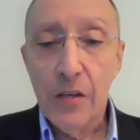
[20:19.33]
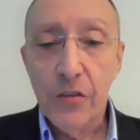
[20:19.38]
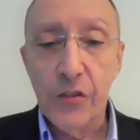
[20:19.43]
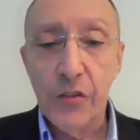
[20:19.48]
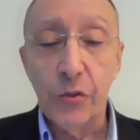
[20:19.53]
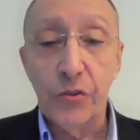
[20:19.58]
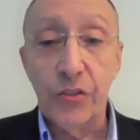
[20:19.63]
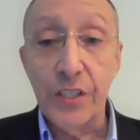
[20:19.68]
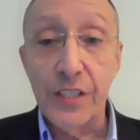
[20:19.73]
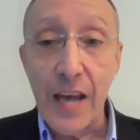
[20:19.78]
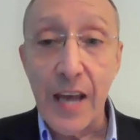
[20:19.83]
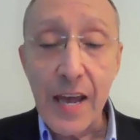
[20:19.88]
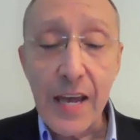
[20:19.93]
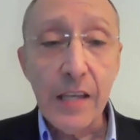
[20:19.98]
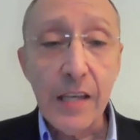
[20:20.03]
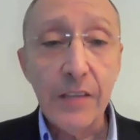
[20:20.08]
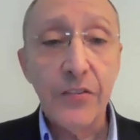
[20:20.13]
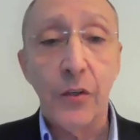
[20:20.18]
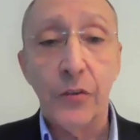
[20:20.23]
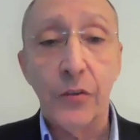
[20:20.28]
So
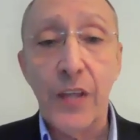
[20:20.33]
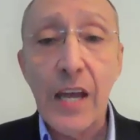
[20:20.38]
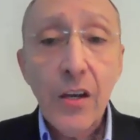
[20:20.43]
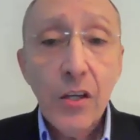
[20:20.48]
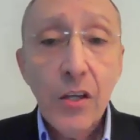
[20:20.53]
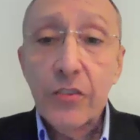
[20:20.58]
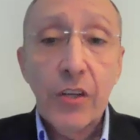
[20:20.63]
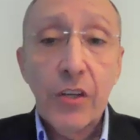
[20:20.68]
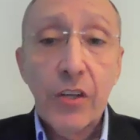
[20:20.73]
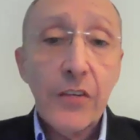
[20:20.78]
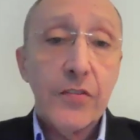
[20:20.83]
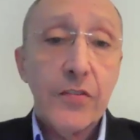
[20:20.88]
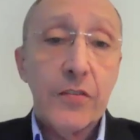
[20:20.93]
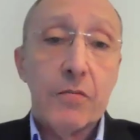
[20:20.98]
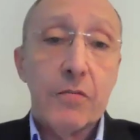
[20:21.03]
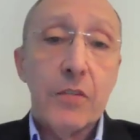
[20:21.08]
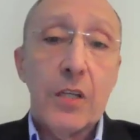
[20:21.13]
today, so they could just,